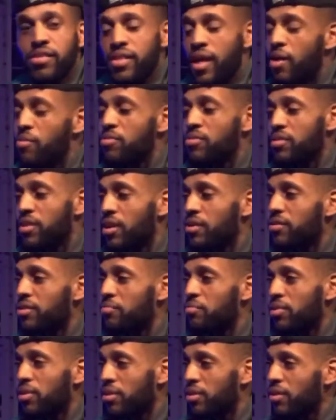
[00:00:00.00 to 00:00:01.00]
That was actually
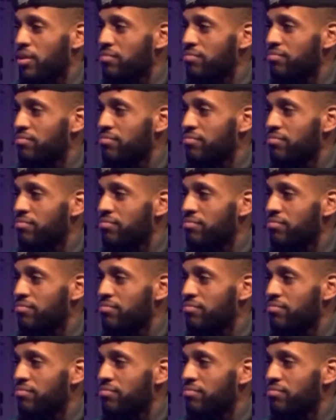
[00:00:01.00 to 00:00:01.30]
pretty good.